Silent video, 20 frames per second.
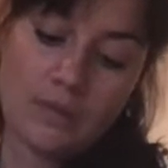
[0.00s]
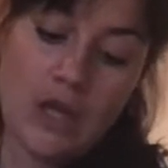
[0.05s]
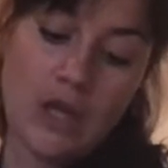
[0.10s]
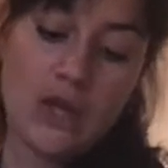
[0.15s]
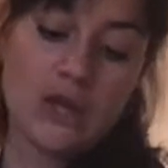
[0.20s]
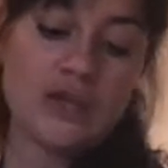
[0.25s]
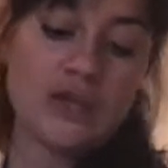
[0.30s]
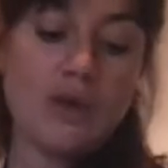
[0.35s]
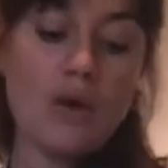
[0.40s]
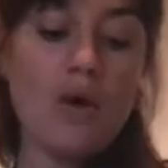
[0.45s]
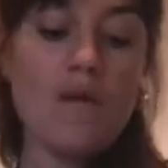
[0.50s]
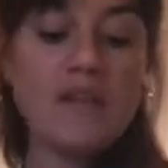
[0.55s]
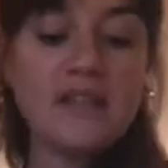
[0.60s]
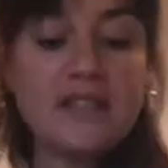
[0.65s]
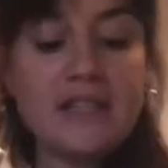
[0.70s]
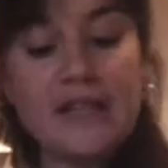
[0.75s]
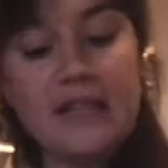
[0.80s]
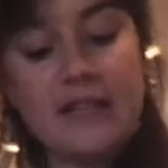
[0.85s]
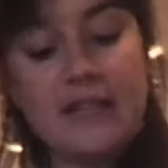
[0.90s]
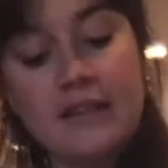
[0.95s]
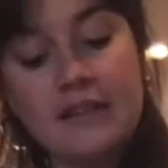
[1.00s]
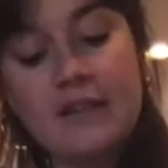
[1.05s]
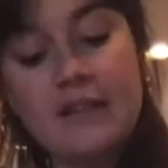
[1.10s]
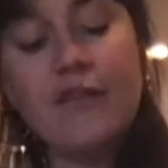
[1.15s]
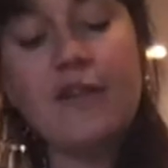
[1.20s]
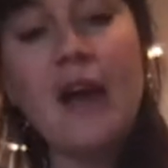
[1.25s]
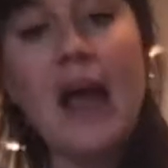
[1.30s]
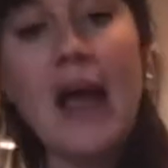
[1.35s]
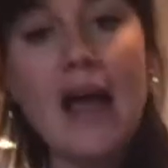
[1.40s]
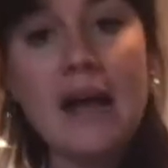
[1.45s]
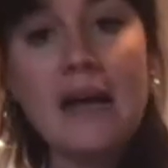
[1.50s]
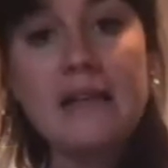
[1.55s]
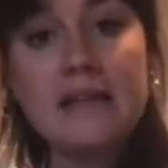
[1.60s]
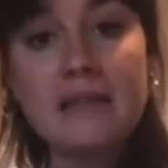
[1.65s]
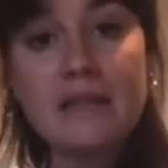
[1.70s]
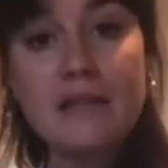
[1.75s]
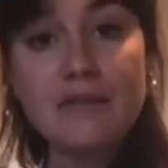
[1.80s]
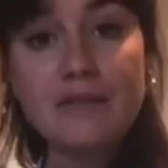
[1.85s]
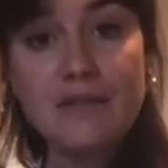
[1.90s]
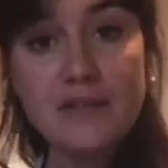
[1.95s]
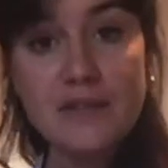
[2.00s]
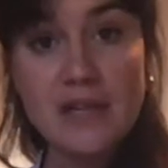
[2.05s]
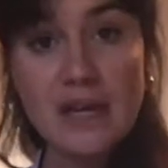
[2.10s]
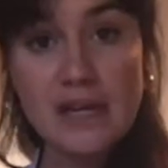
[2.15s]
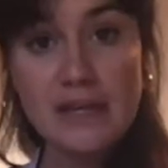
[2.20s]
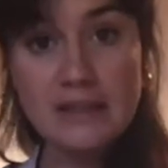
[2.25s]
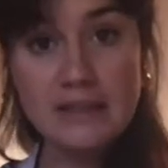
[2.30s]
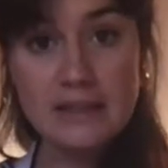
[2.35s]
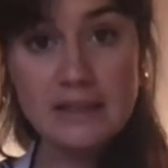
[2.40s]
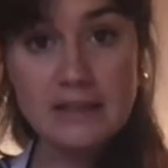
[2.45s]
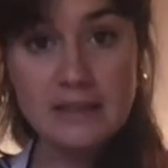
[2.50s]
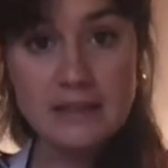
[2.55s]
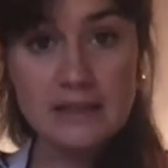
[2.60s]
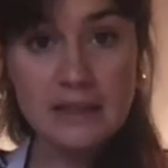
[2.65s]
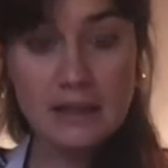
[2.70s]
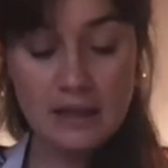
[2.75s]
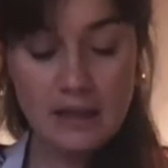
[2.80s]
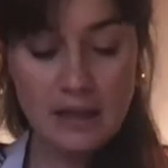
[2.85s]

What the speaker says: So obviously different eggs are different sizes.